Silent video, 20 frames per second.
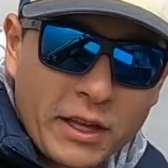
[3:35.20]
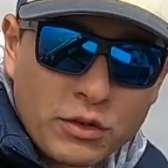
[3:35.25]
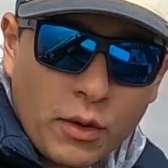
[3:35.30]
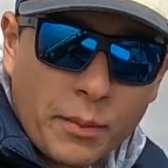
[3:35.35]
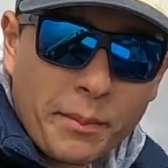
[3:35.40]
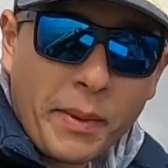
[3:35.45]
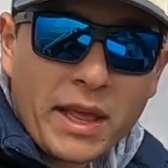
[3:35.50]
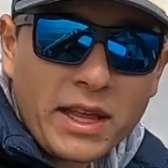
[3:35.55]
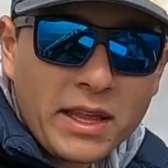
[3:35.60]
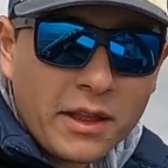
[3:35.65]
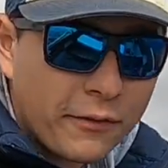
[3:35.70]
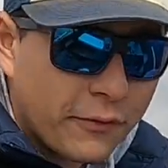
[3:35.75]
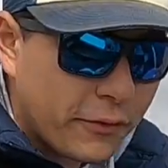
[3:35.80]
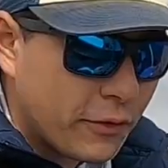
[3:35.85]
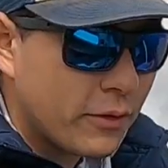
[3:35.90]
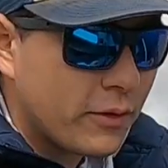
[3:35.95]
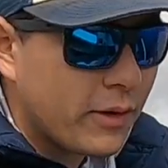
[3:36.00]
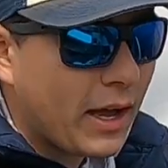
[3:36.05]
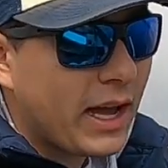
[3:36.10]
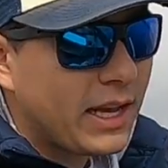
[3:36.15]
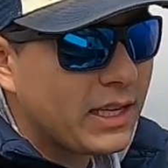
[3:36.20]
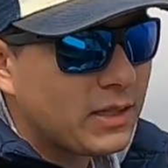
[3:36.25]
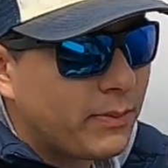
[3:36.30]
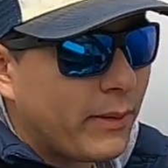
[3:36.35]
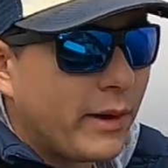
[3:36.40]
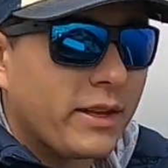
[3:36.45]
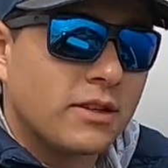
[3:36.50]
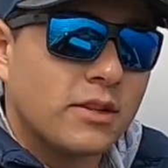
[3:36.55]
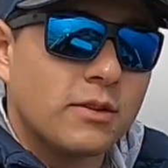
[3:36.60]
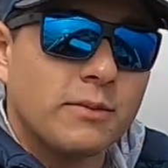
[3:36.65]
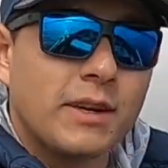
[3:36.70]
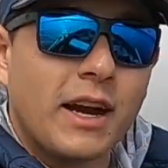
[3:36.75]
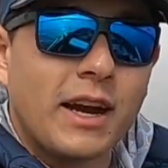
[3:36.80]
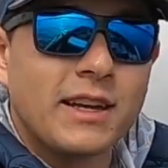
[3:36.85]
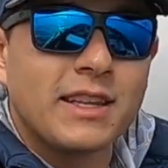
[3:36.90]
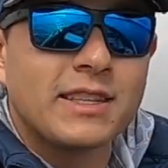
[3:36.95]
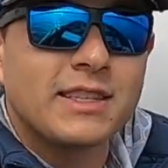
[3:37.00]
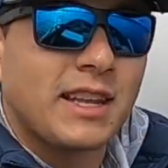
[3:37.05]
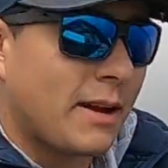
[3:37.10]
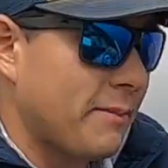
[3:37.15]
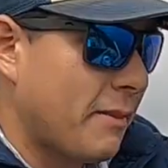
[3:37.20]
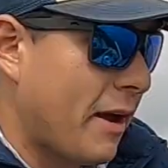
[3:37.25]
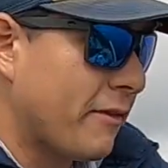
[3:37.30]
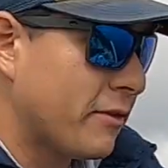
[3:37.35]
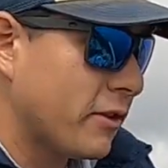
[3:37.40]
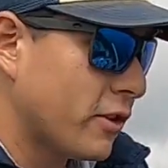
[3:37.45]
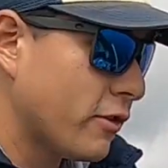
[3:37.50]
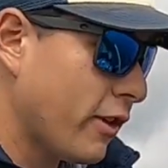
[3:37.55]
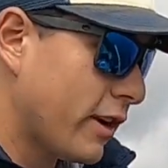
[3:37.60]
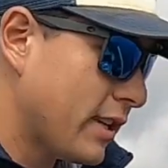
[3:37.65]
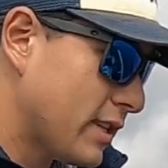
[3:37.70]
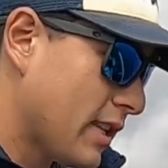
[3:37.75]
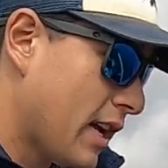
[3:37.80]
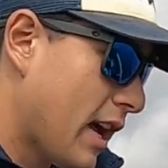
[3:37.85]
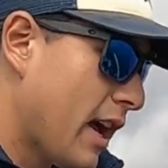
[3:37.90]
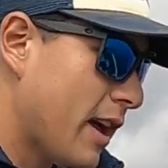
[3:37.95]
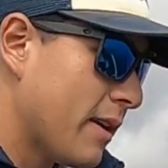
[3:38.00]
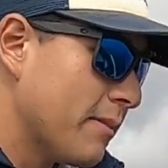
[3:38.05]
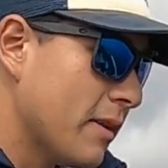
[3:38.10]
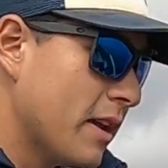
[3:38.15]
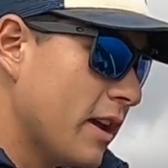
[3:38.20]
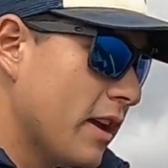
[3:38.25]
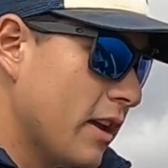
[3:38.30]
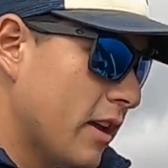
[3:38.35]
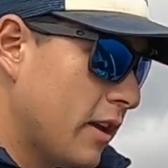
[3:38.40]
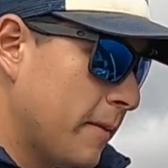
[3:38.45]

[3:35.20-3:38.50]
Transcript: gets repetitive for you guys, but to be honest, I'm having a great time.